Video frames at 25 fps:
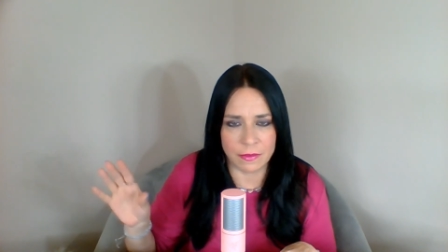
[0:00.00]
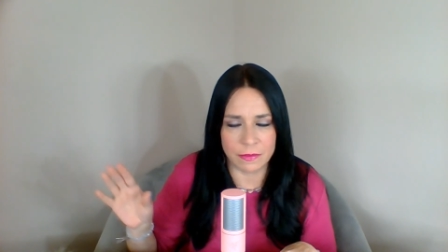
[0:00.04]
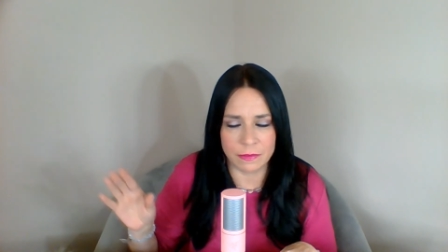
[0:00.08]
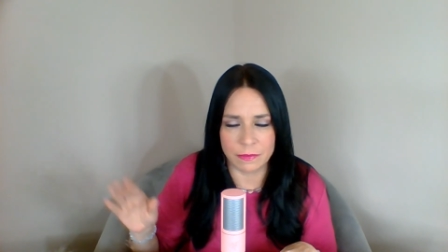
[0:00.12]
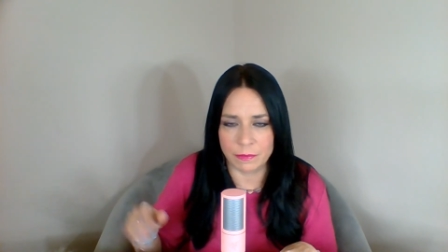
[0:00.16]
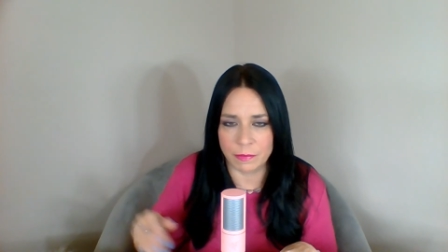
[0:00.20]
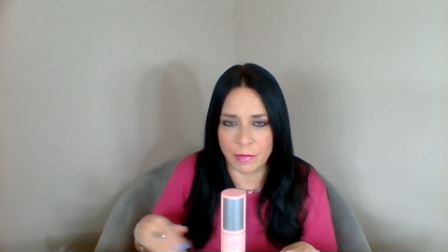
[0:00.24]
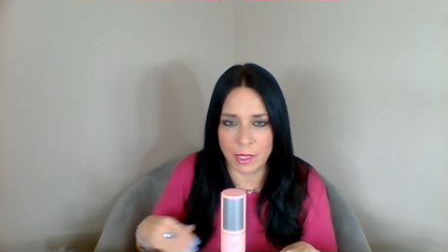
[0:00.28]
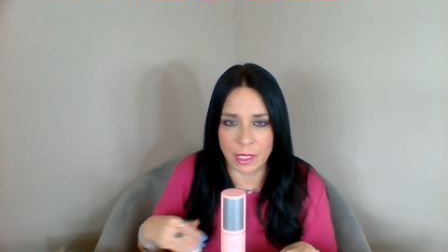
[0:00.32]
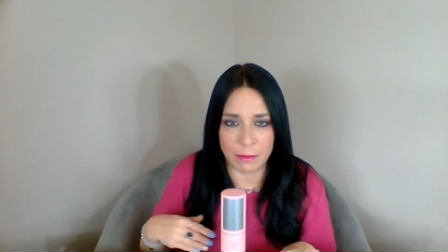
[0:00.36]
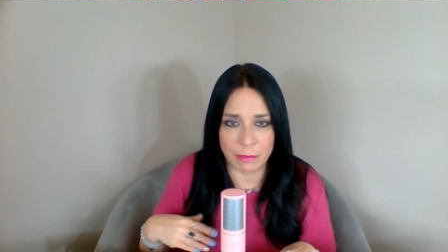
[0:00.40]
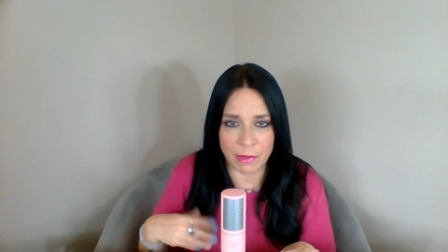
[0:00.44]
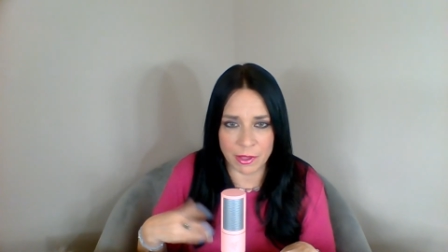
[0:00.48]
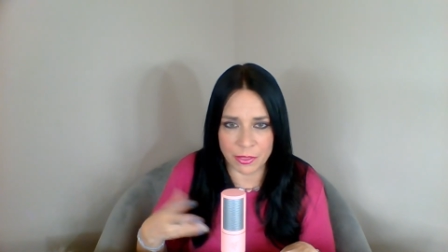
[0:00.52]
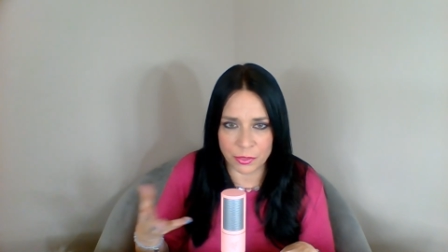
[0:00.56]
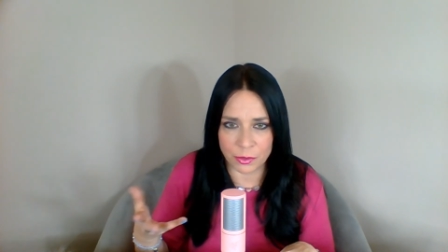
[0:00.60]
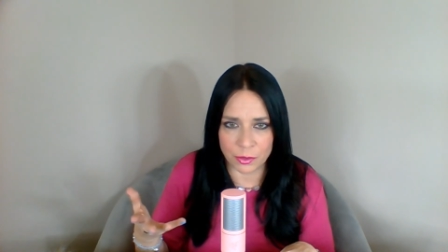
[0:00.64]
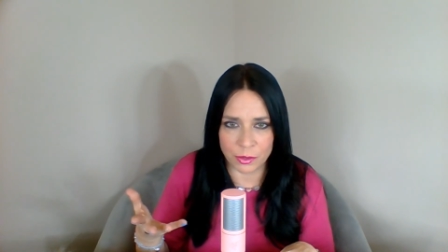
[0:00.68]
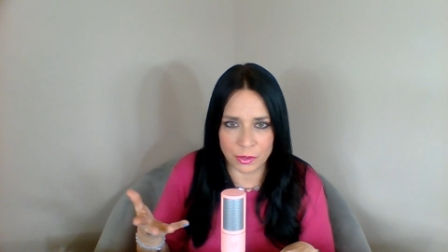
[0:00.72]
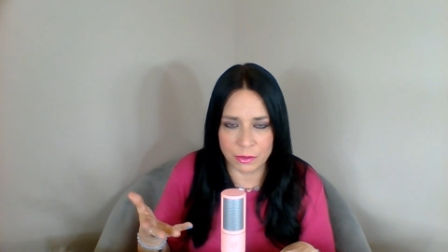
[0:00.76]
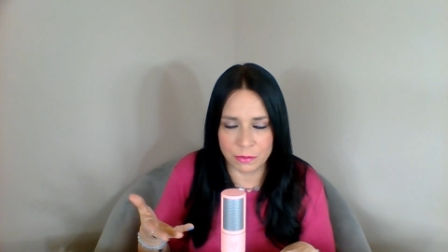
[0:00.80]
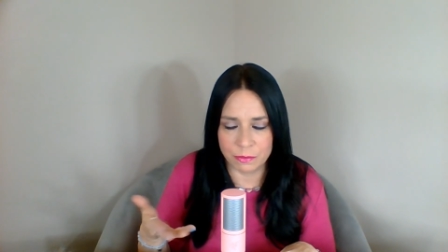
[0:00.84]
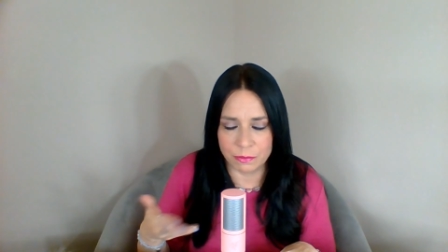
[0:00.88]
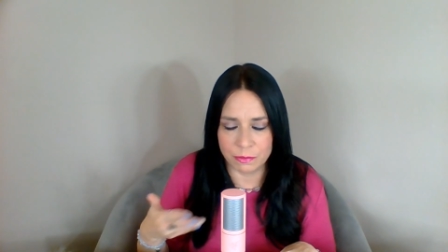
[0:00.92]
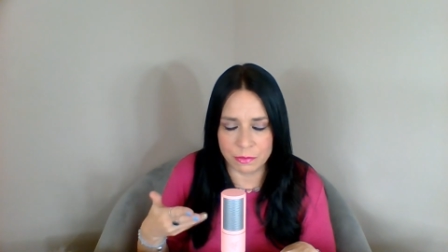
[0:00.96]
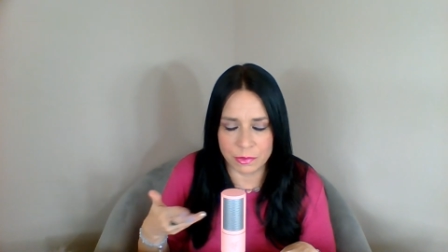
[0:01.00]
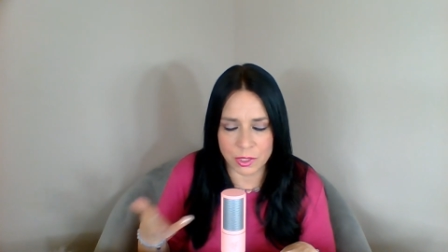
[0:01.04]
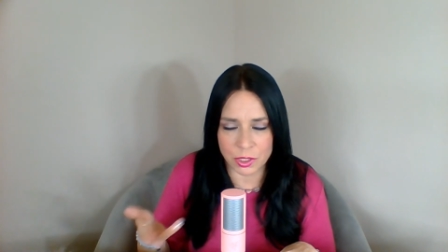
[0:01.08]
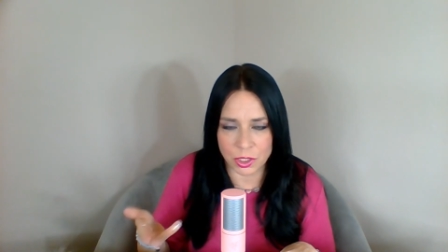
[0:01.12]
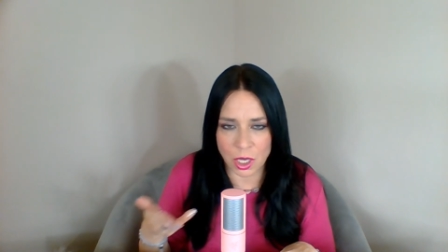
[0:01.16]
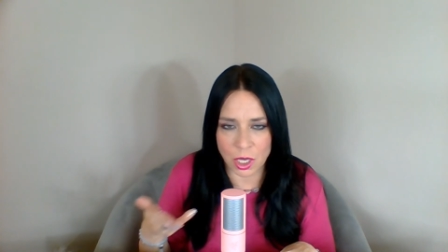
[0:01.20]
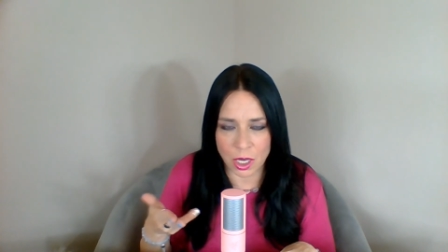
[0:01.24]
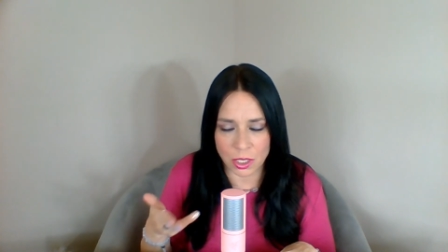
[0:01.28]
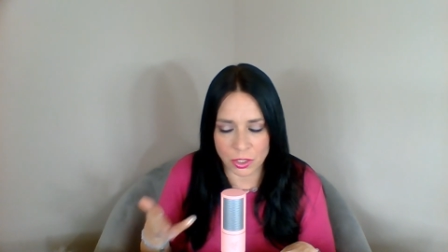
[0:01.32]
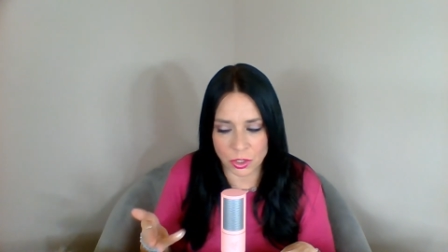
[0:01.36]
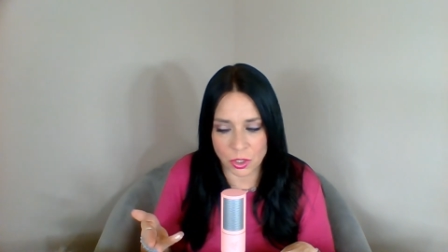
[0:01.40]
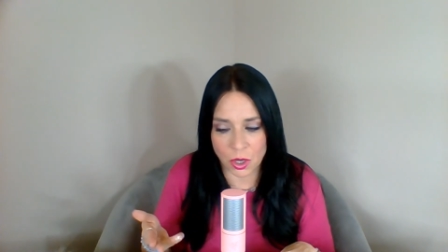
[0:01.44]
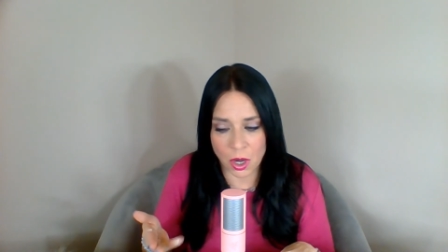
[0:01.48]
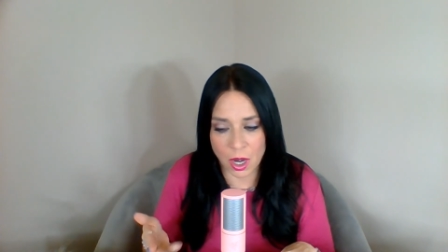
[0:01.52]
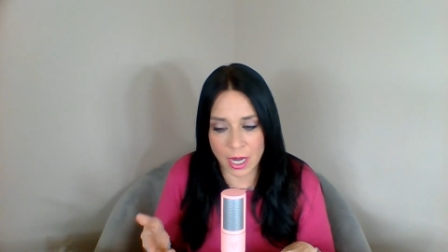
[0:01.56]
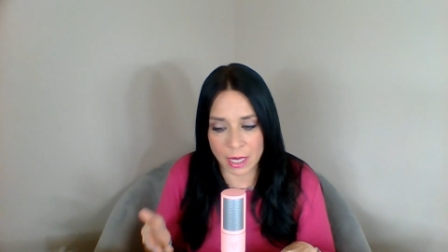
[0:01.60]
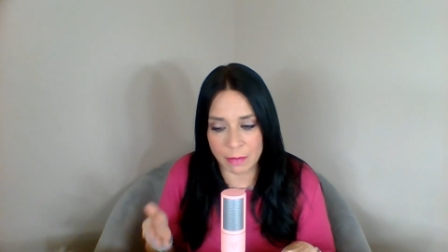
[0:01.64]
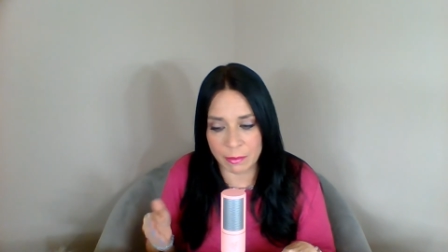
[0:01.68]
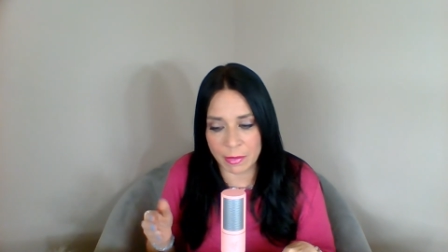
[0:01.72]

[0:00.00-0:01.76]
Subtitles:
my third shot trying,